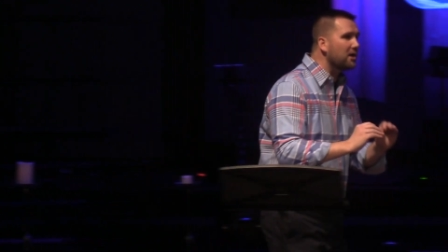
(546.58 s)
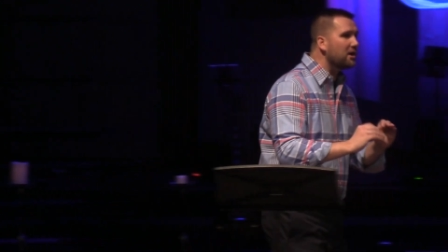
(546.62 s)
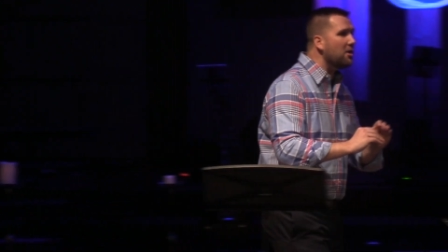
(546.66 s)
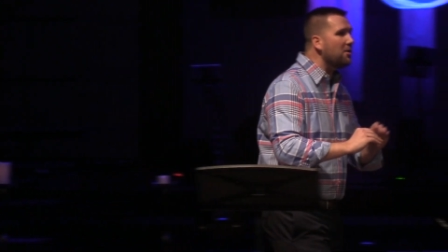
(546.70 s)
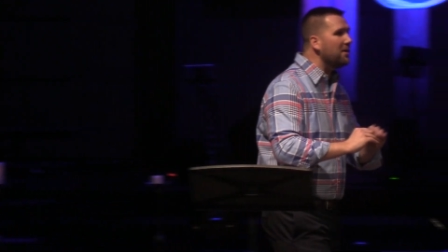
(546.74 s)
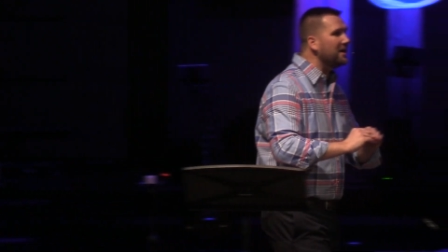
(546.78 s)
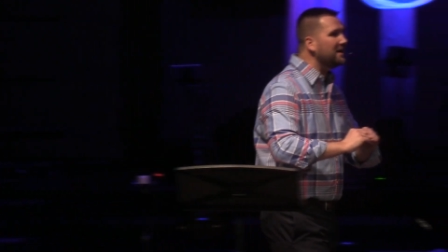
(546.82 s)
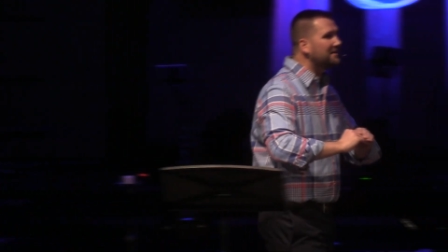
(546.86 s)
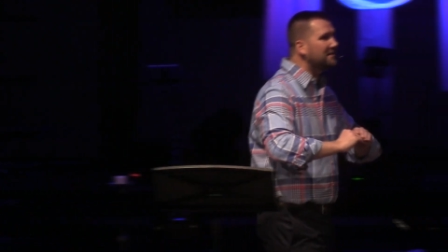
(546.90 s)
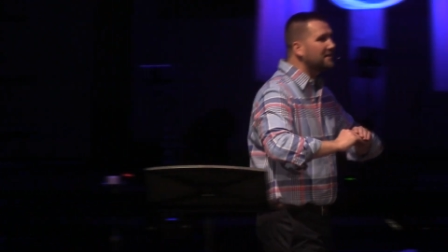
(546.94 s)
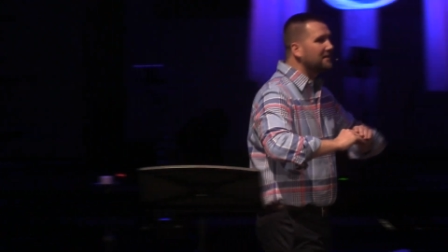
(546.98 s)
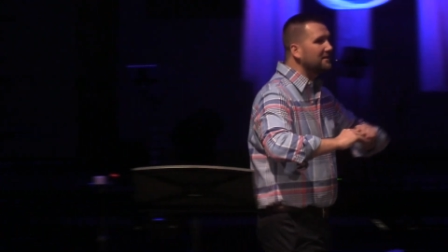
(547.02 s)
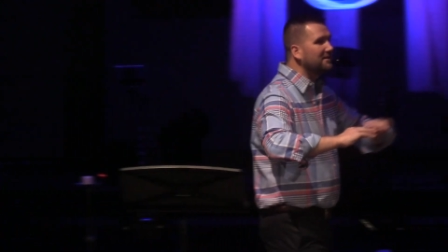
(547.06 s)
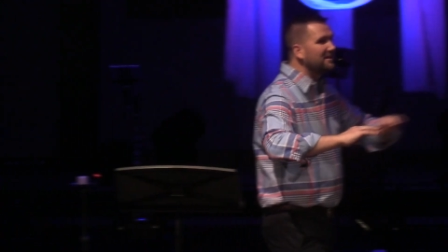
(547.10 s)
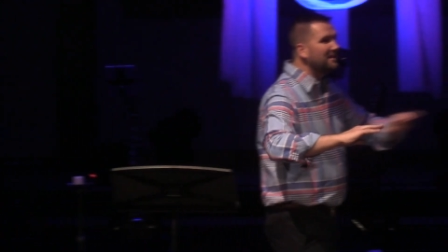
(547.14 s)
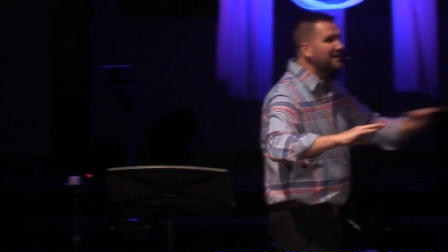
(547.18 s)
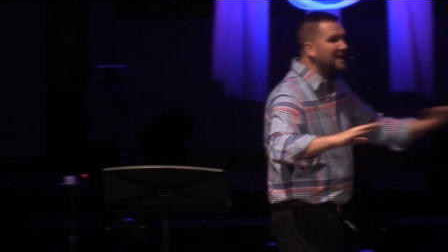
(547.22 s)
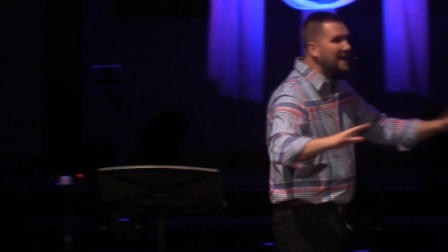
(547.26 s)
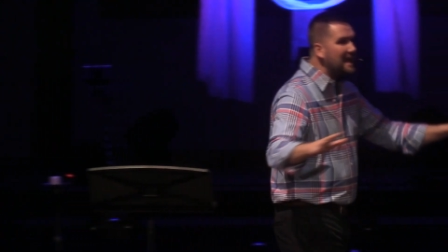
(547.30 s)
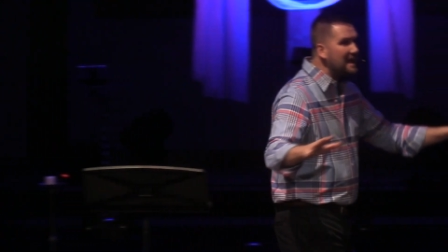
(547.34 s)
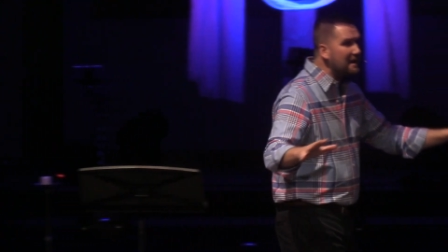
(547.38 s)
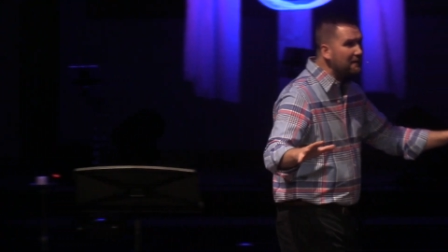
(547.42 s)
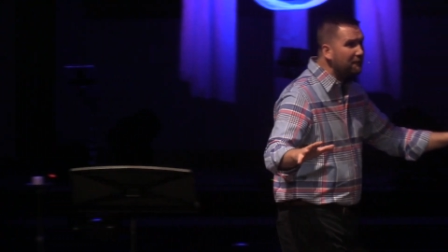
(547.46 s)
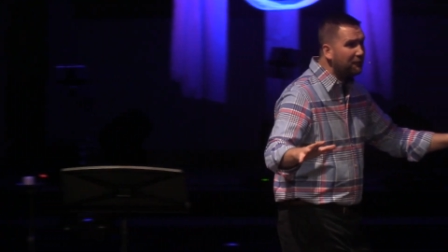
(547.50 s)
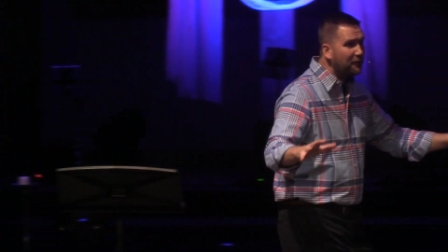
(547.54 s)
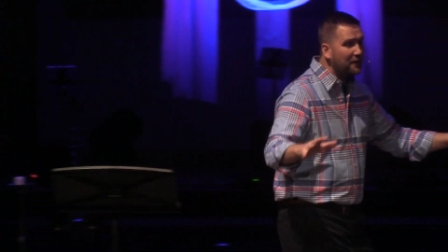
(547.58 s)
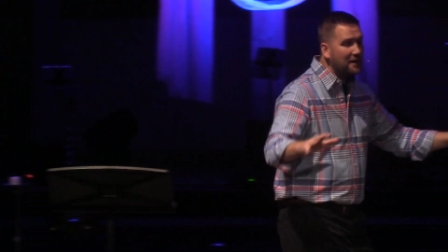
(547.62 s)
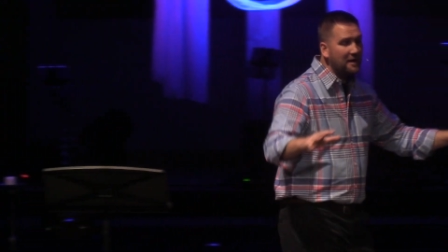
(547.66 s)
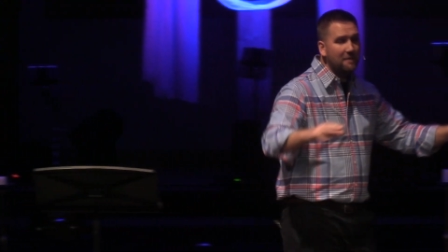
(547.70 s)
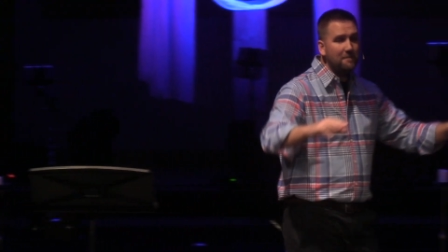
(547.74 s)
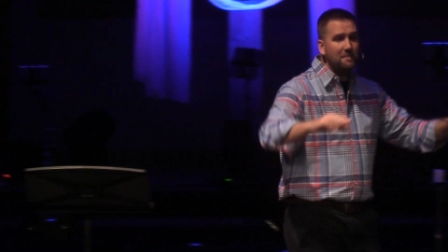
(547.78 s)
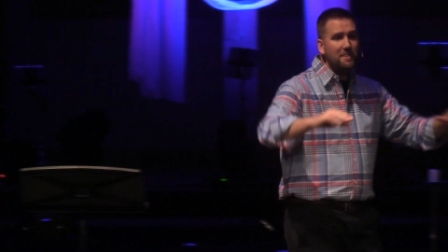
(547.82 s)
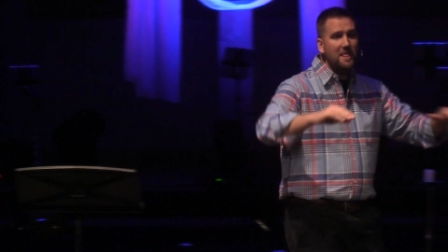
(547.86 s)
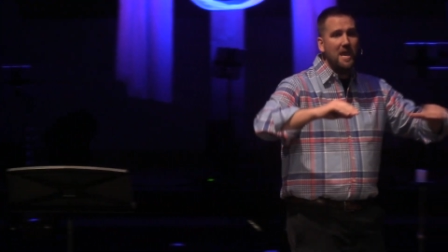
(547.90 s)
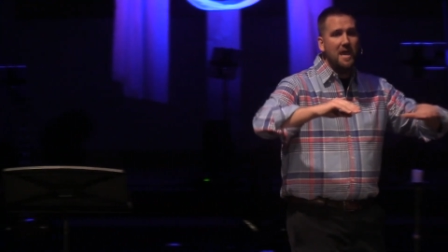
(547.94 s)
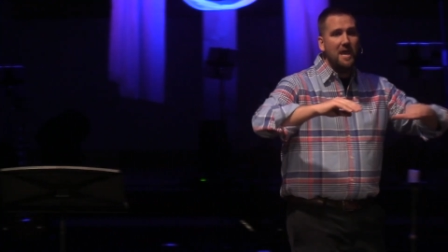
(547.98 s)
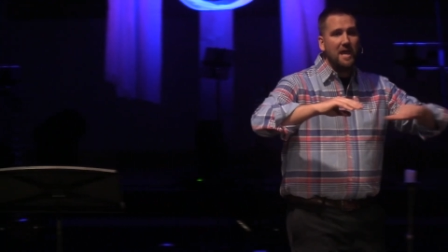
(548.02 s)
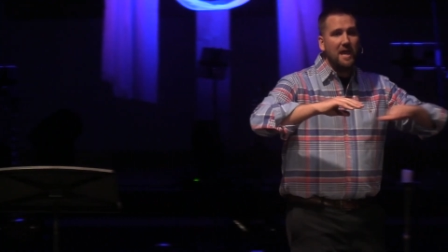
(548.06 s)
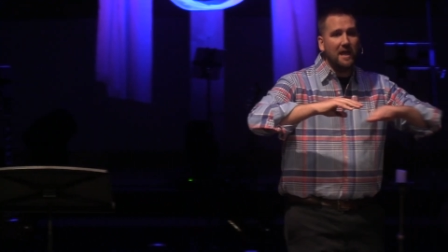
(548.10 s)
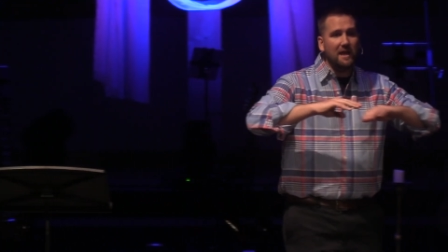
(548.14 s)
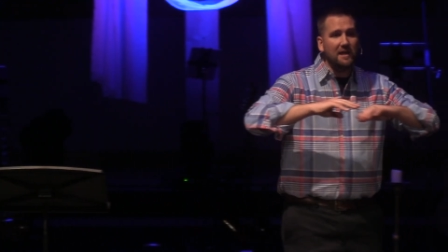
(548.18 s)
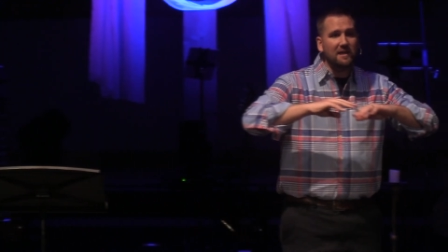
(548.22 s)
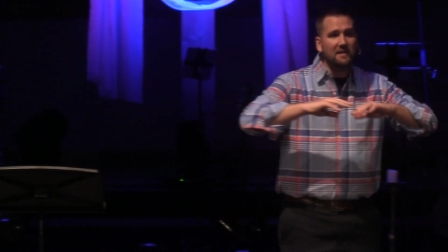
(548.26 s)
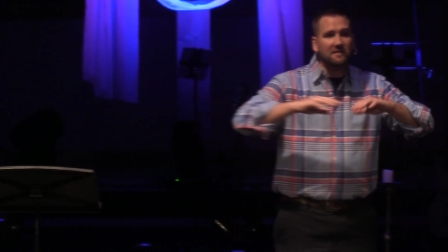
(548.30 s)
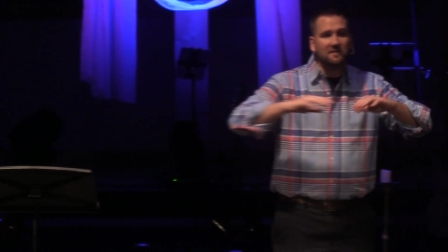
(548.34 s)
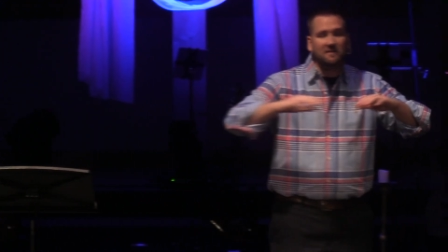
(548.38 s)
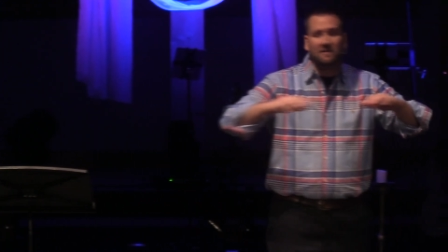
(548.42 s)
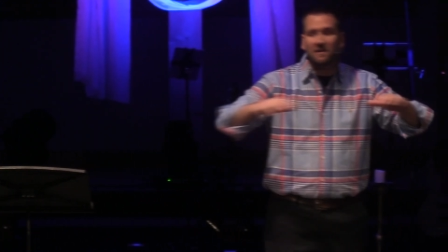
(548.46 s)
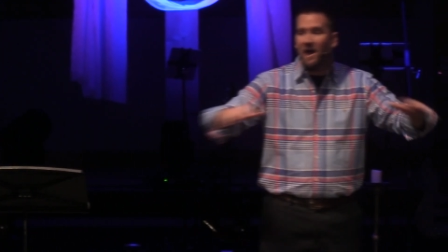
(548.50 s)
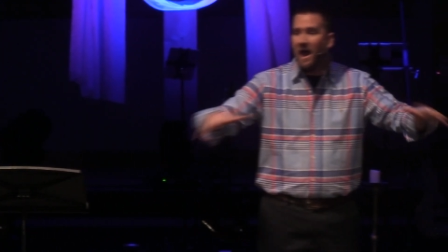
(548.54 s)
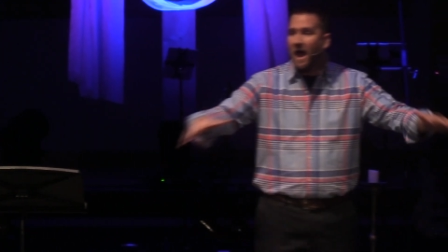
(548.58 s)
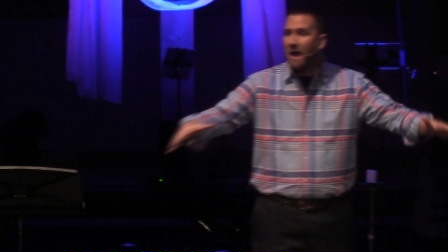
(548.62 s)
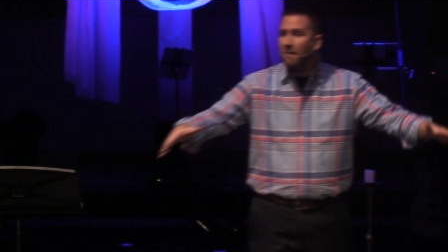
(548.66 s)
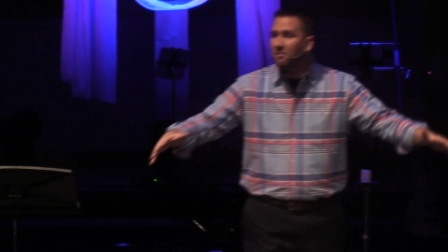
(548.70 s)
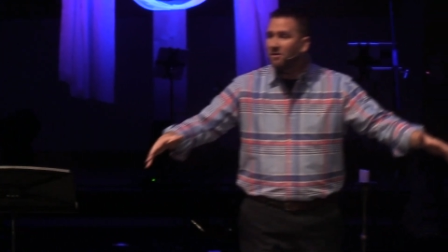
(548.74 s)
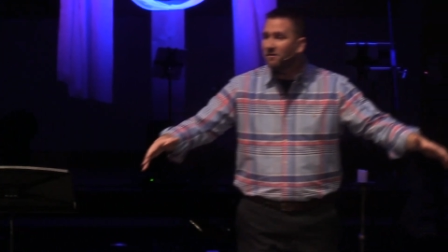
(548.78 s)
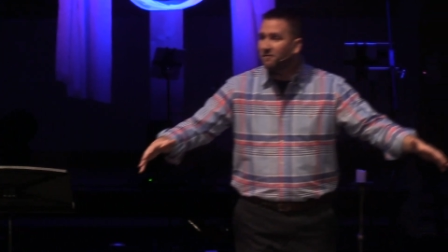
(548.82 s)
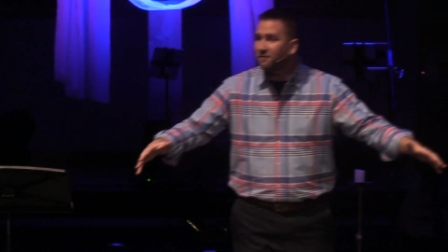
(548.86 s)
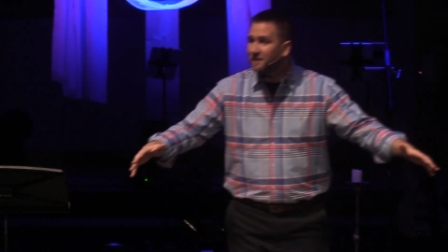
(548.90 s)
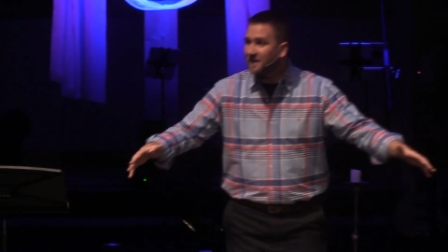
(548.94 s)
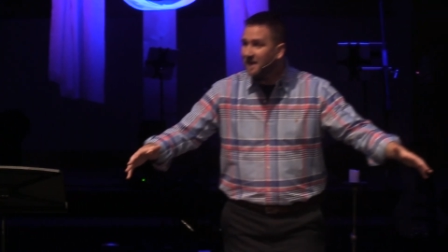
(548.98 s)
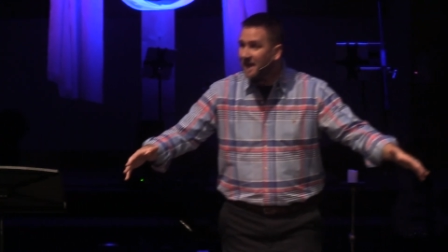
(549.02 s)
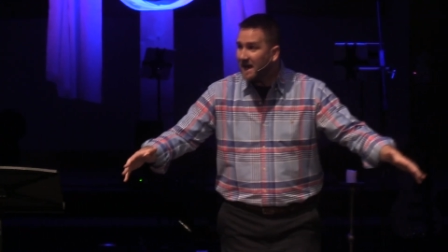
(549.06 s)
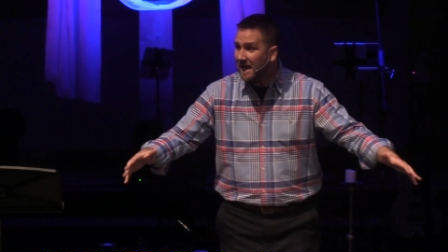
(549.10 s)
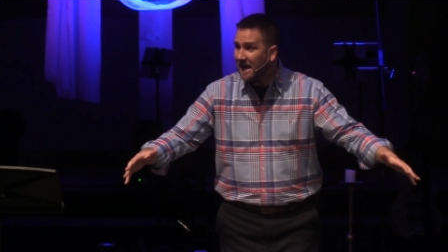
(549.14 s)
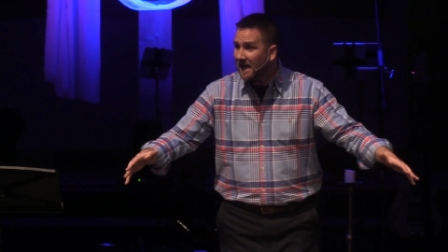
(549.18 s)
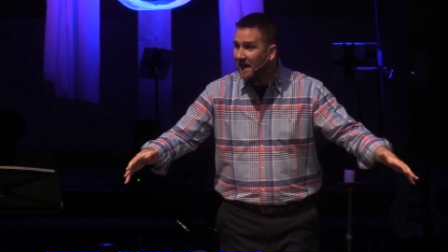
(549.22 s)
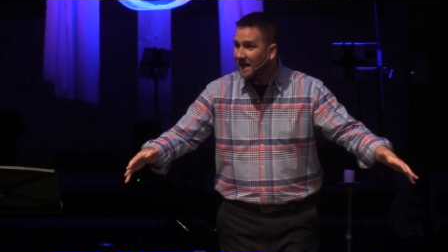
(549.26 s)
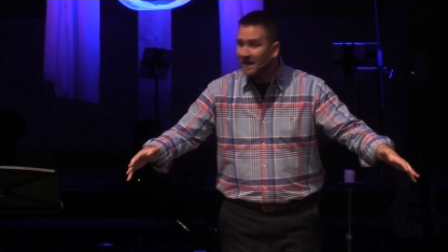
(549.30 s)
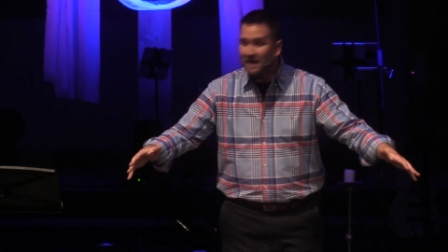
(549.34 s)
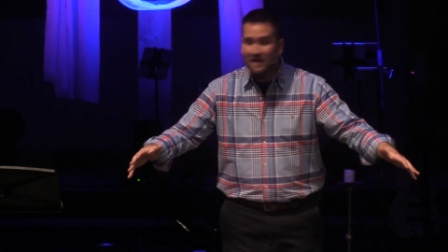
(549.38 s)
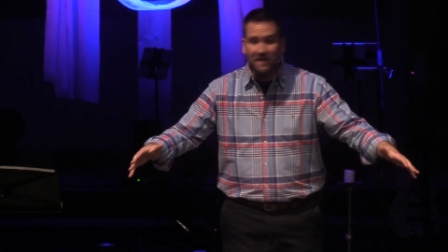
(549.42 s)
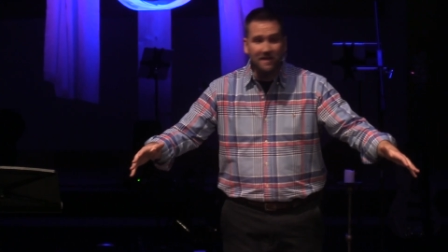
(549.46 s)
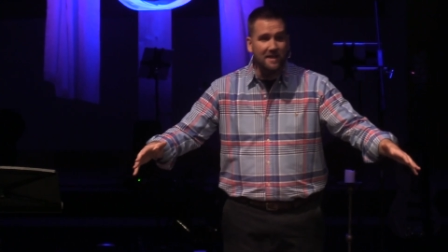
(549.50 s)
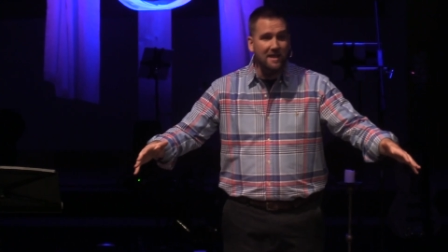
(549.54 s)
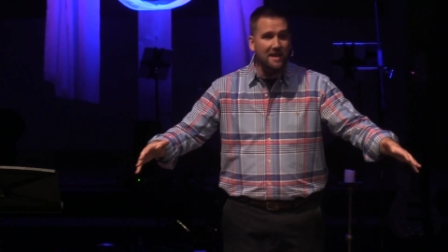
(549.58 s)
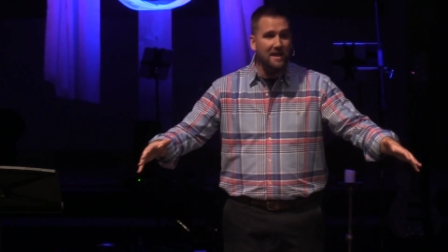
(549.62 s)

going to leave him in his time of need.